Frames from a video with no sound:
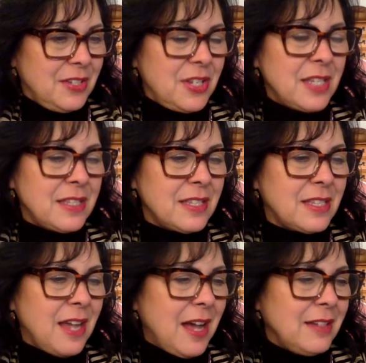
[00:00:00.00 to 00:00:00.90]
just as
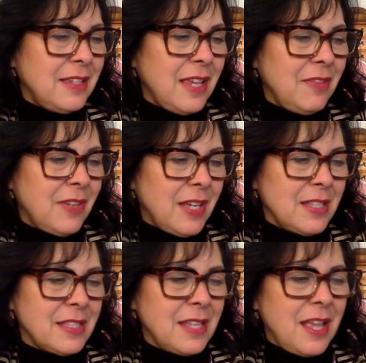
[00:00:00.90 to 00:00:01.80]
God gave us
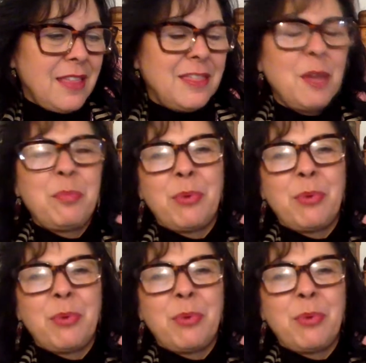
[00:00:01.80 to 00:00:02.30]
the